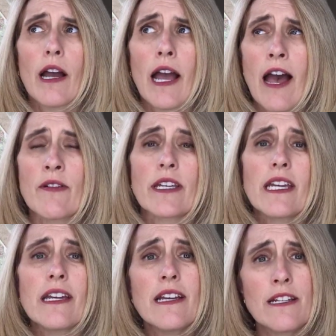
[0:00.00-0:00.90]
a
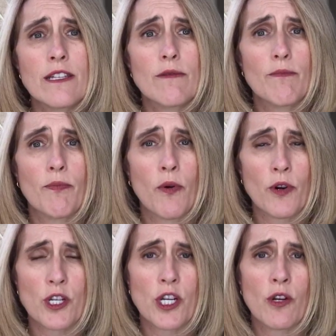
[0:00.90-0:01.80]
kid's
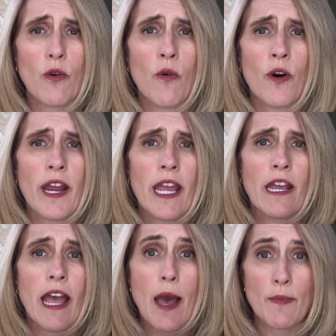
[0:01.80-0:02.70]
portion or
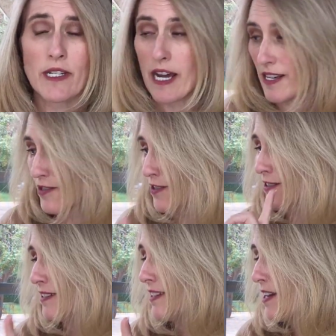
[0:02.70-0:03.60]
a appetizer.